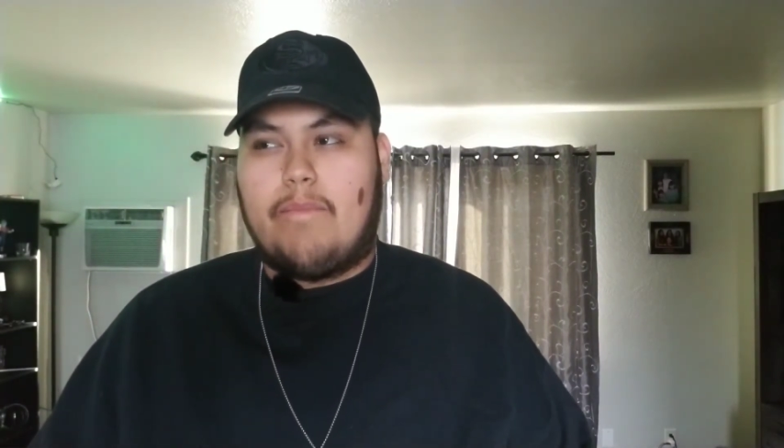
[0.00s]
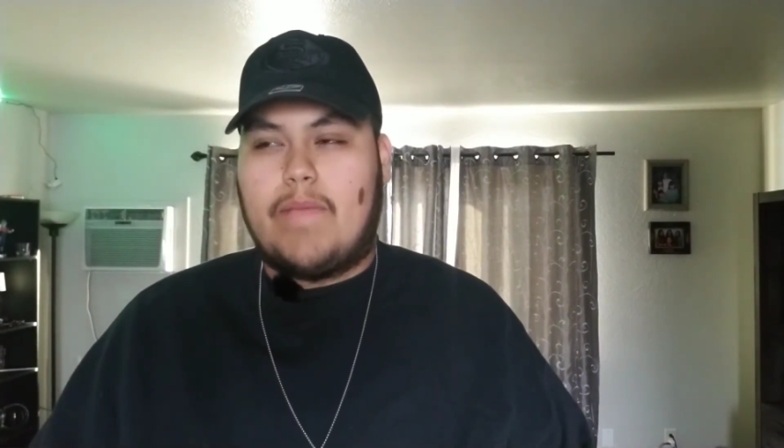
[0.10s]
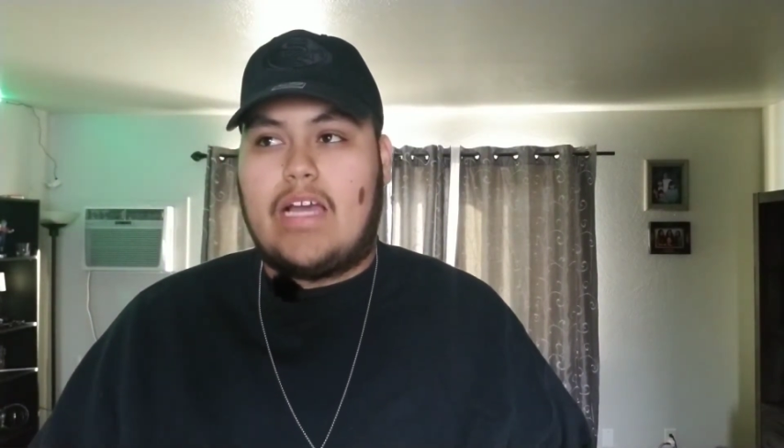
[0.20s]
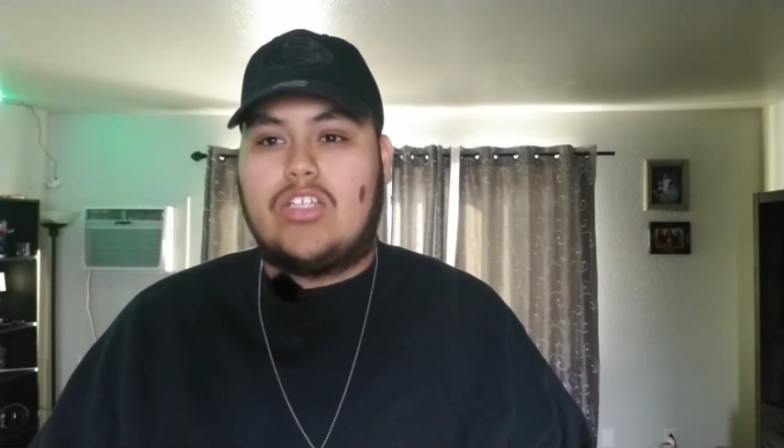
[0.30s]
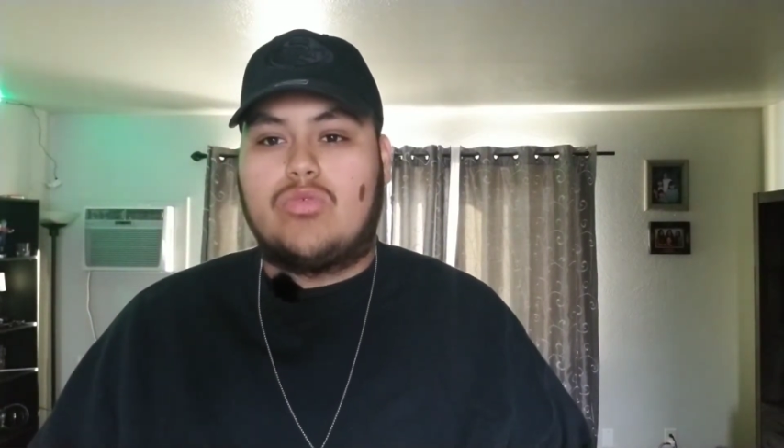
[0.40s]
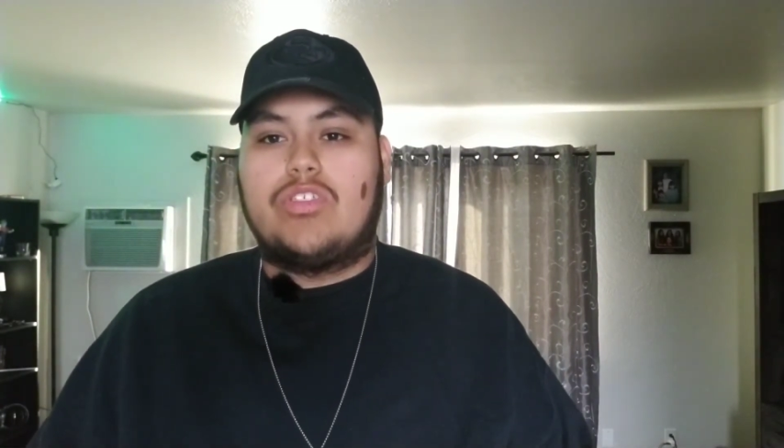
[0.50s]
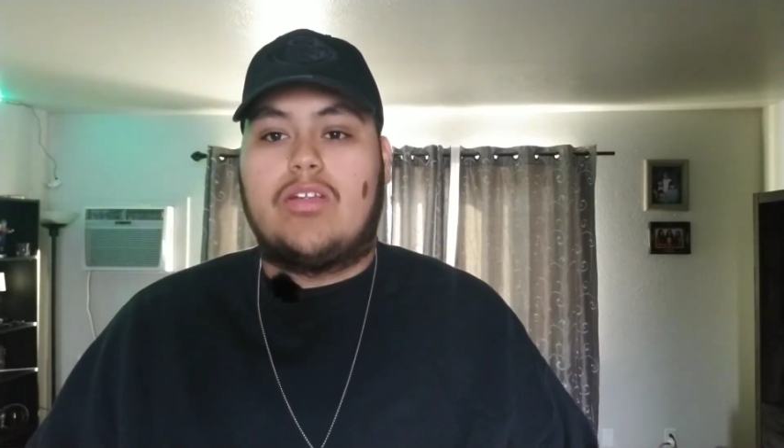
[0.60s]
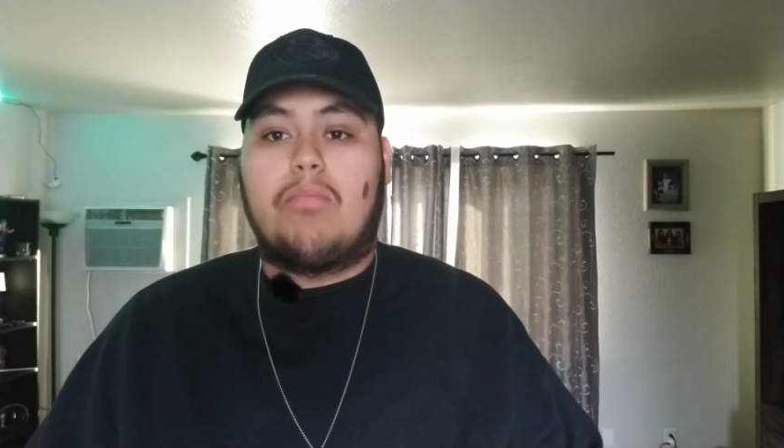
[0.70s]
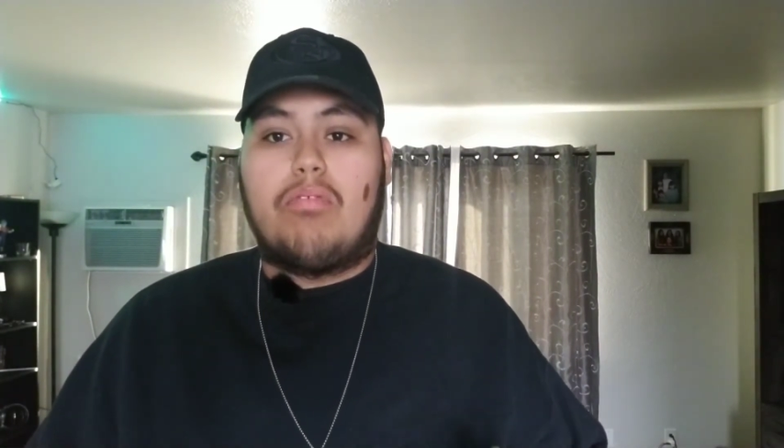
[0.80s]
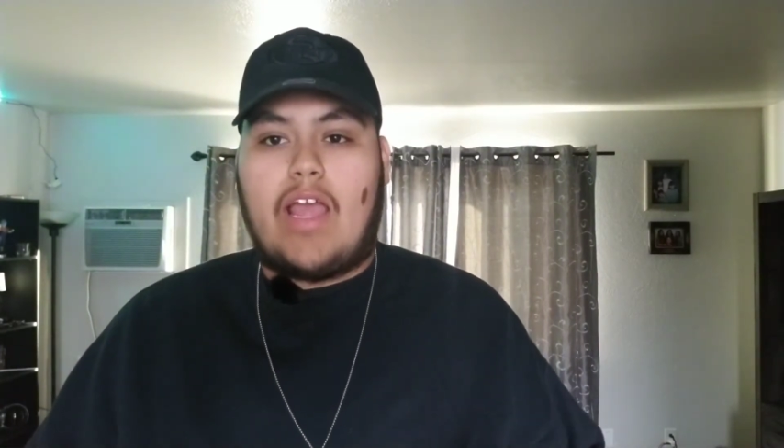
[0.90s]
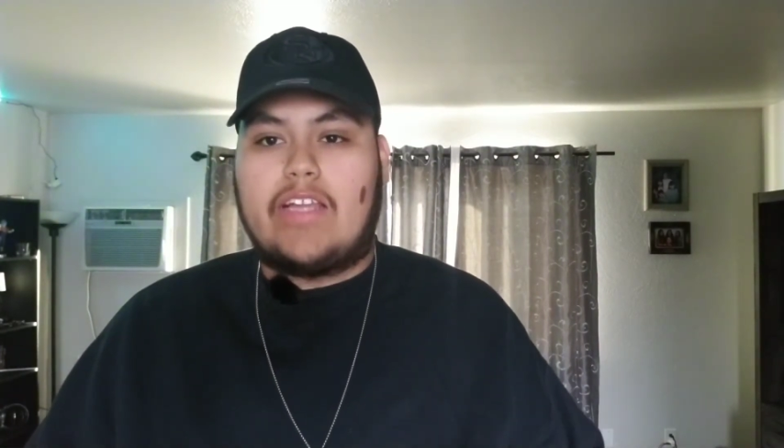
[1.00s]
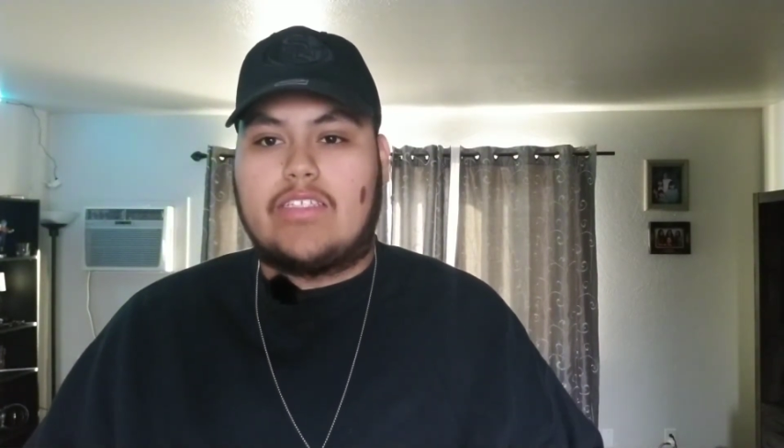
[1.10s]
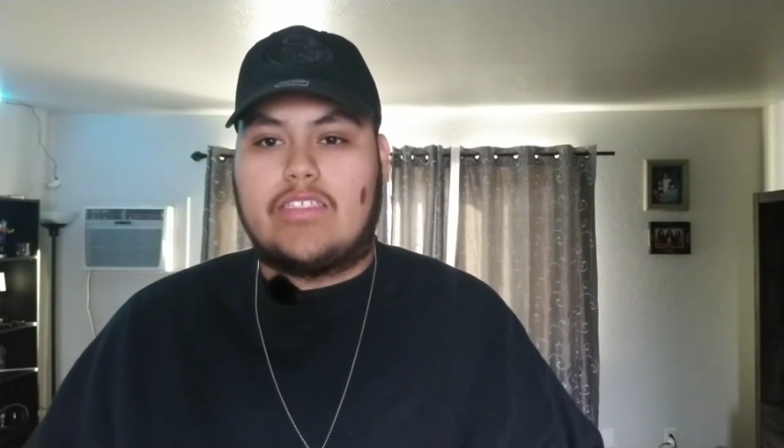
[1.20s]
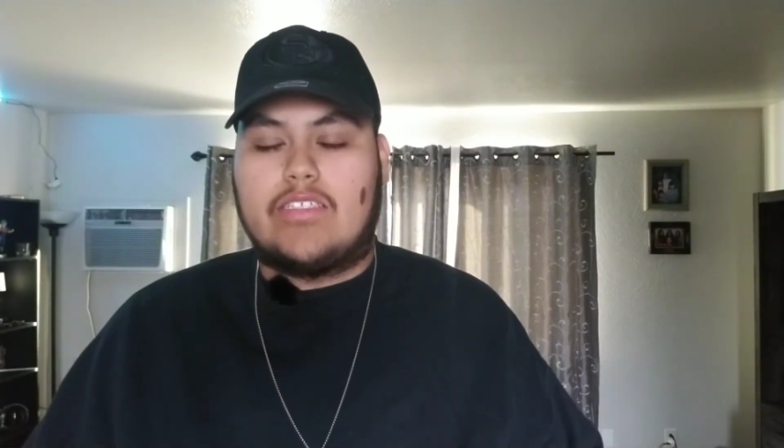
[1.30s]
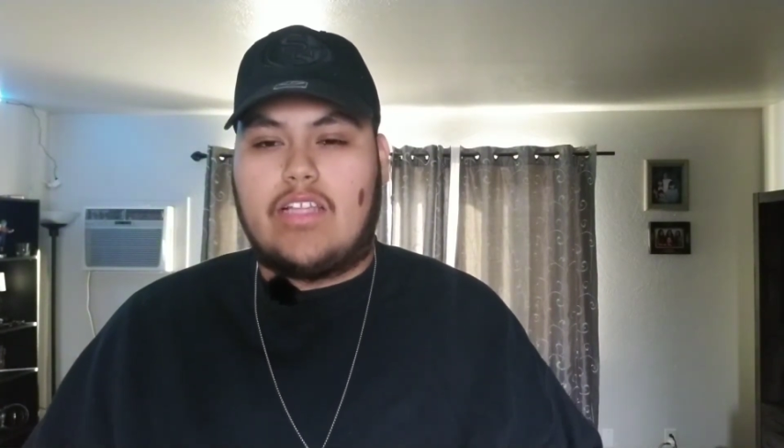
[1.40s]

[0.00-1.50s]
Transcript: matters when you're practicing.